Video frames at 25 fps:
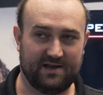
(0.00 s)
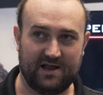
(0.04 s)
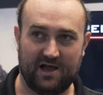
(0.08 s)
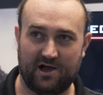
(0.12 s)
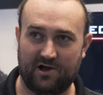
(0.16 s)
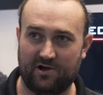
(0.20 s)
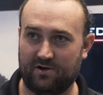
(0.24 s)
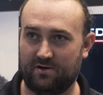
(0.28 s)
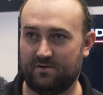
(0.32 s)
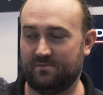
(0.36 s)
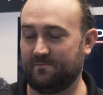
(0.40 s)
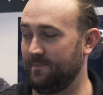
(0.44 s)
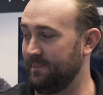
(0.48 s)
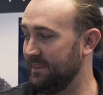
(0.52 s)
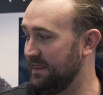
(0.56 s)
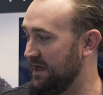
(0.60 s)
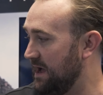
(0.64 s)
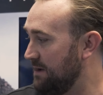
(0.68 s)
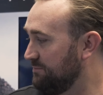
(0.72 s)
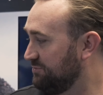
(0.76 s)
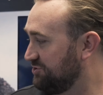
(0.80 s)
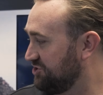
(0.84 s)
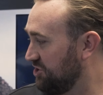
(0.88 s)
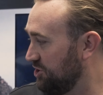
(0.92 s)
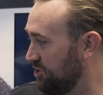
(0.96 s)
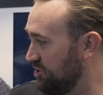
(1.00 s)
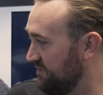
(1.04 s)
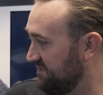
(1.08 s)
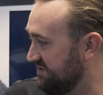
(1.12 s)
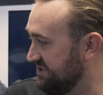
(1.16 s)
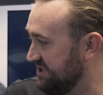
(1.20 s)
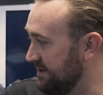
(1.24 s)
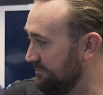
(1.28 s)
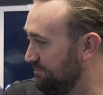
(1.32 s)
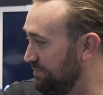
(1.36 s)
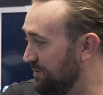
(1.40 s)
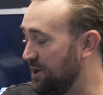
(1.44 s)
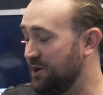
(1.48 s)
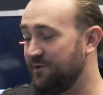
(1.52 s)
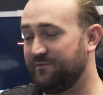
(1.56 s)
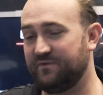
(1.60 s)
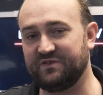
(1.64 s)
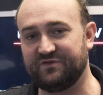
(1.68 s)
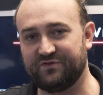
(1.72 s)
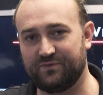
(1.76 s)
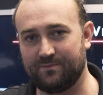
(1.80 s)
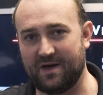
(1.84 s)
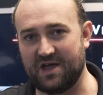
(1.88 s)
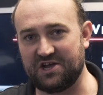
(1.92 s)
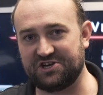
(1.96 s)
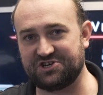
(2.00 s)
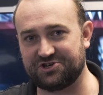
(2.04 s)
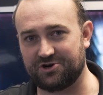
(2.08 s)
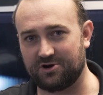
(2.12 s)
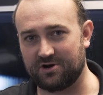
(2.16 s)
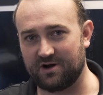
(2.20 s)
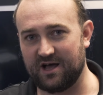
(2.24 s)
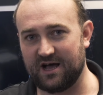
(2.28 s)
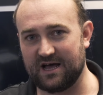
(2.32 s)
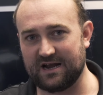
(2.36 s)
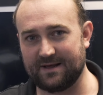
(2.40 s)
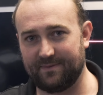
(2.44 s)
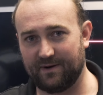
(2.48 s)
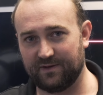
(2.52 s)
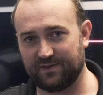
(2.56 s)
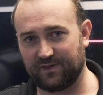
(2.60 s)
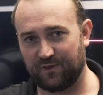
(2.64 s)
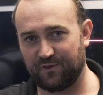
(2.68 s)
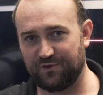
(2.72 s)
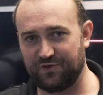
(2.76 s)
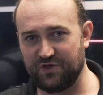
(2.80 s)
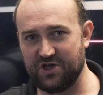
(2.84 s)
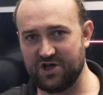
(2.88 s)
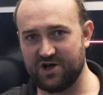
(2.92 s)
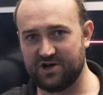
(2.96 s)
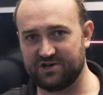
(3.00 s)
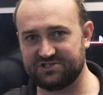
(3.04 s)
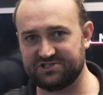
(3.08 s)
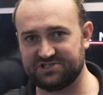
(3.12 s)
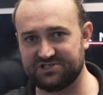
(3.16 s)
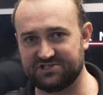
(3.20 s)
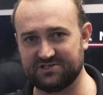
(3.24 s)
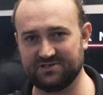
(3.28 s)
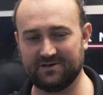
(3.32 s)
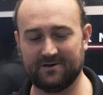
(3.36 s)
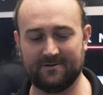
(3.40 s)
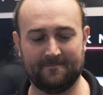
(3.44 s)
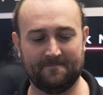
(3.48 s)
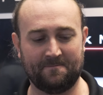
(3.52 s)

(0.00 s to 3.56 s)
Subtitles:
Now, I'm sure you've seen plenty of information online about the Theos,